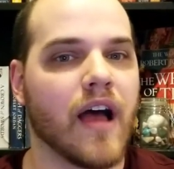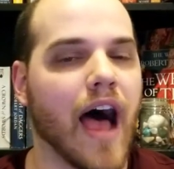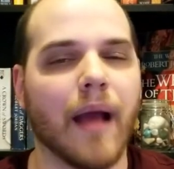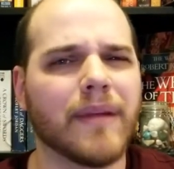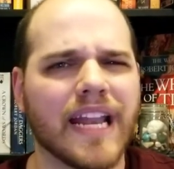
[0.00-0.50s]

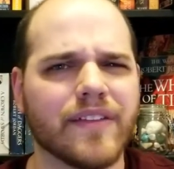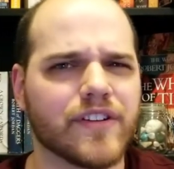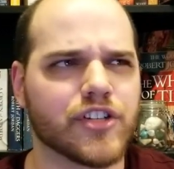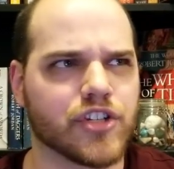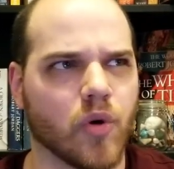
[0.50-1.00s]
I'm not even
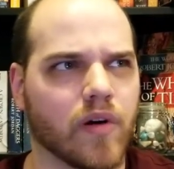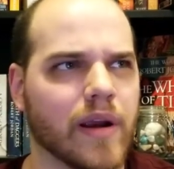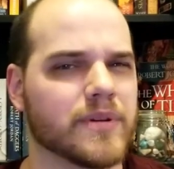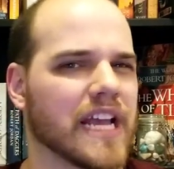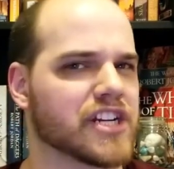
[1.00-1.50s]
sure it
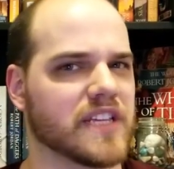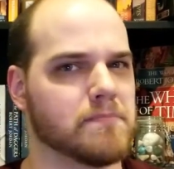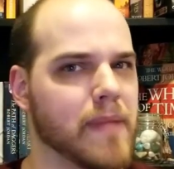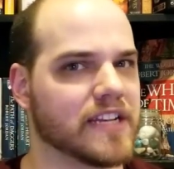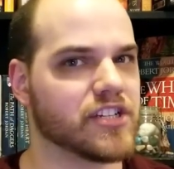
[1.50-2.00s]
was actually
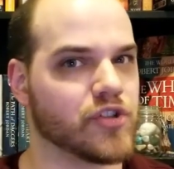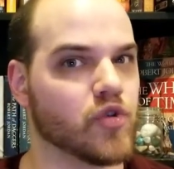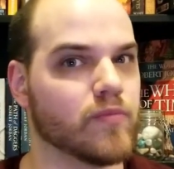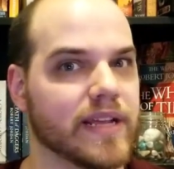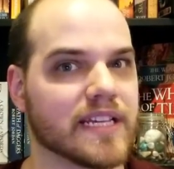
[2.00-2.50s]
meant to
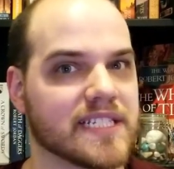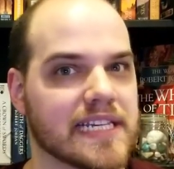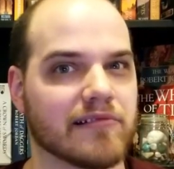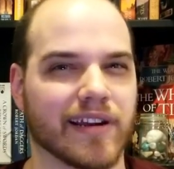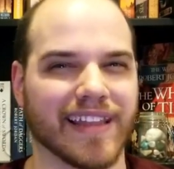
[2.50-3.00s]
be a
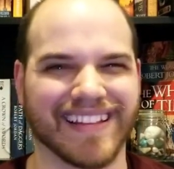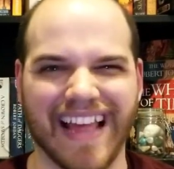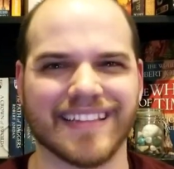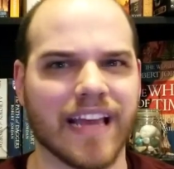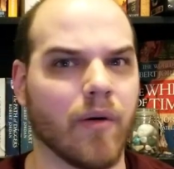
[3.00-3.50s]
secret, like
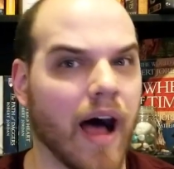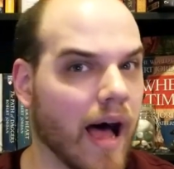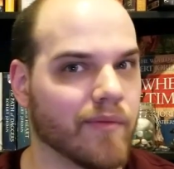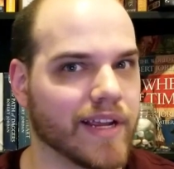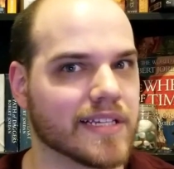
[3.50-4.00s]
that's how
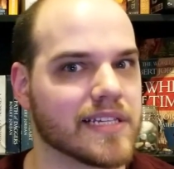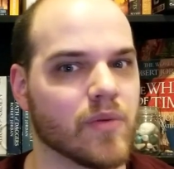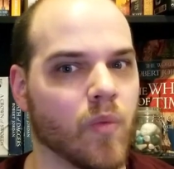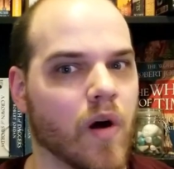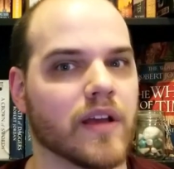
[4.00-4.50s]
obvious it
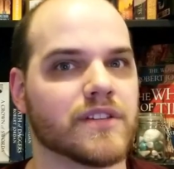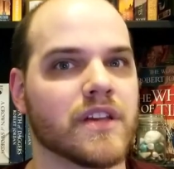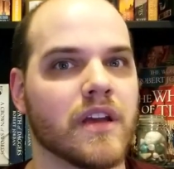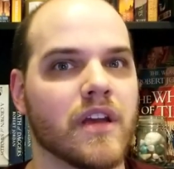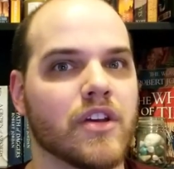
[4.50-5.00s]
was.
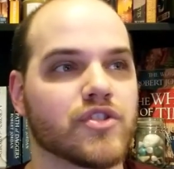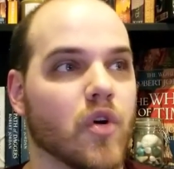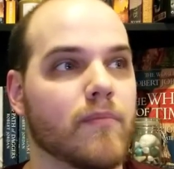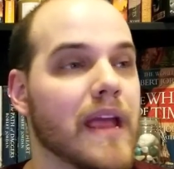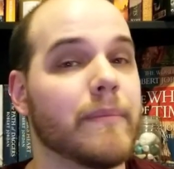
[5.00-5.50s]
So
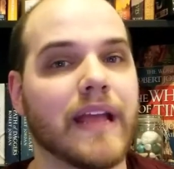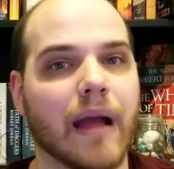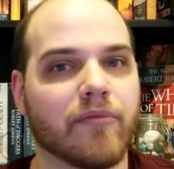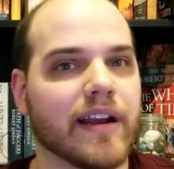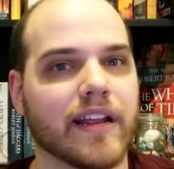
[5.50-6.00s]
maybe I'm
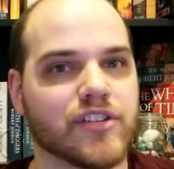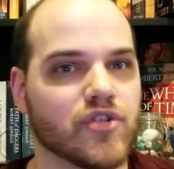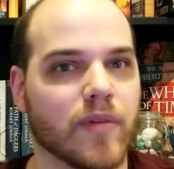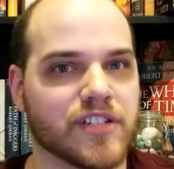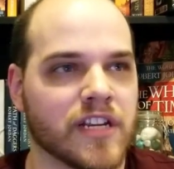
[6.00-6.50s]
reading too
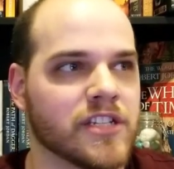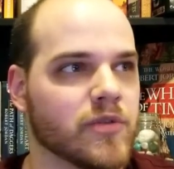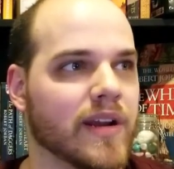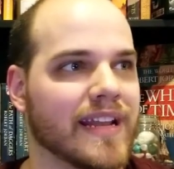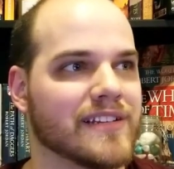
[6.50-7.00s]
much into
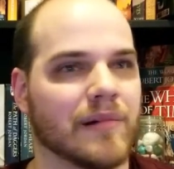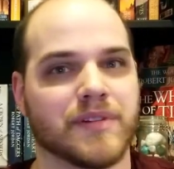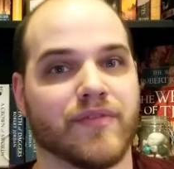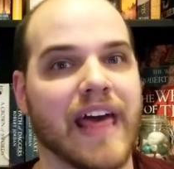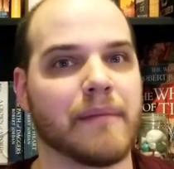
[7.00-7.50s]
it in terms
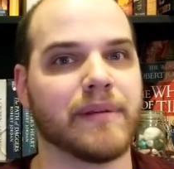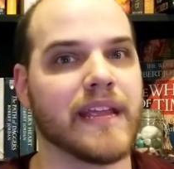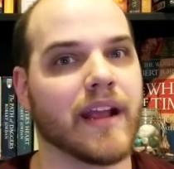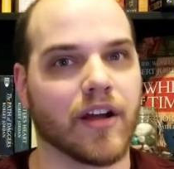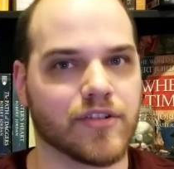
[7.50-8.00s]
of that
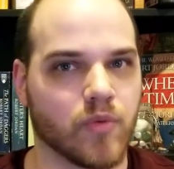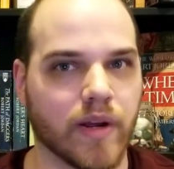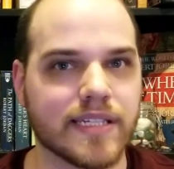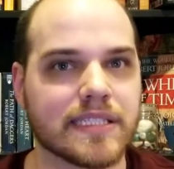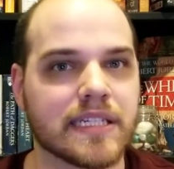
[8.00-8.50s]
being a
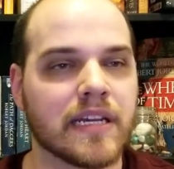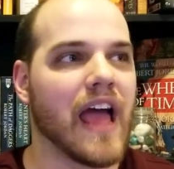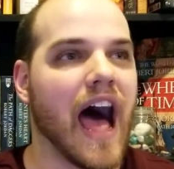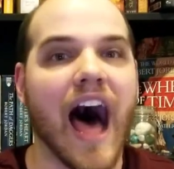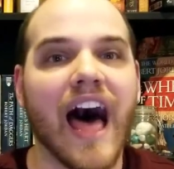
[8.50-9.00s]
twist.
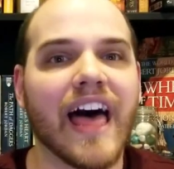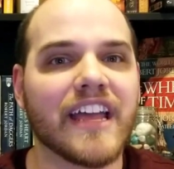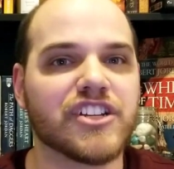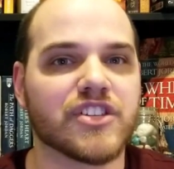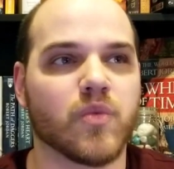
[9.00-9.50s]
I
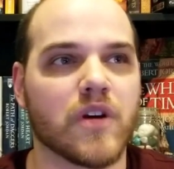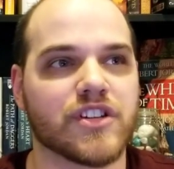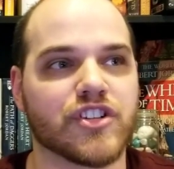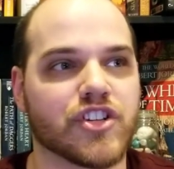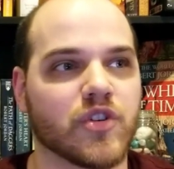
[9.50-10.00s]
just
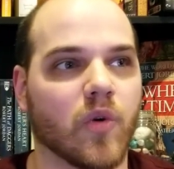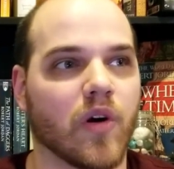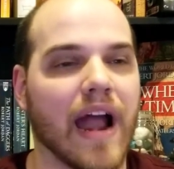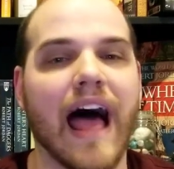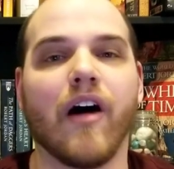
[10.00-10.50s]
wasn't sure
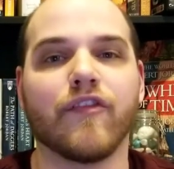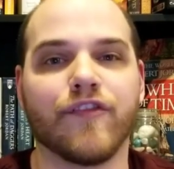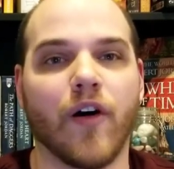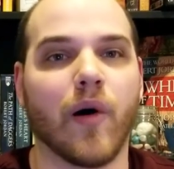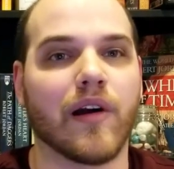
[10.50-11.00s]
how
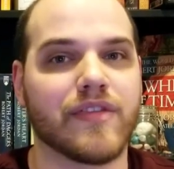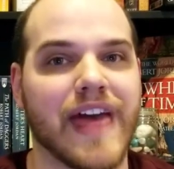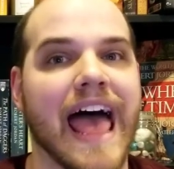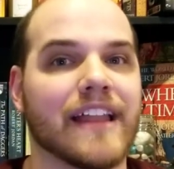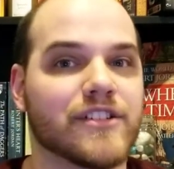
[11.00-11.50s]
far
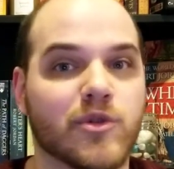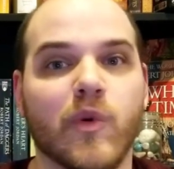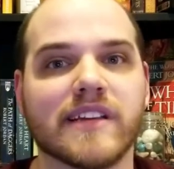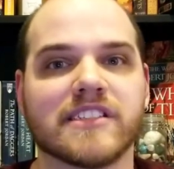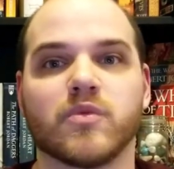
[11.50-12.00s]
that
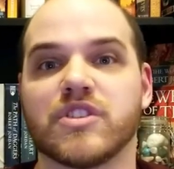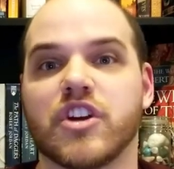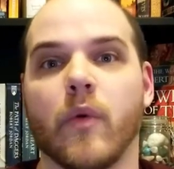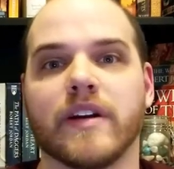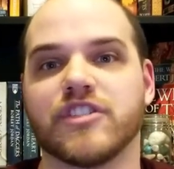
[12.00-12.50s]
twist was
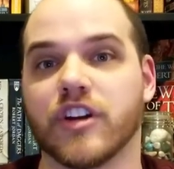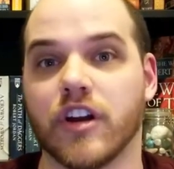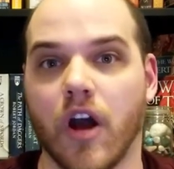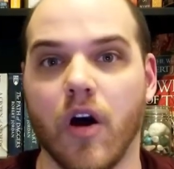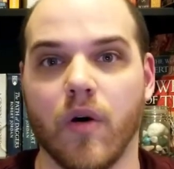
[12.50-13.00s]
going to
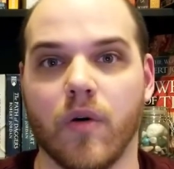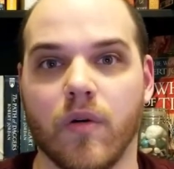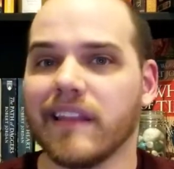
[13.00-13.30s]
go.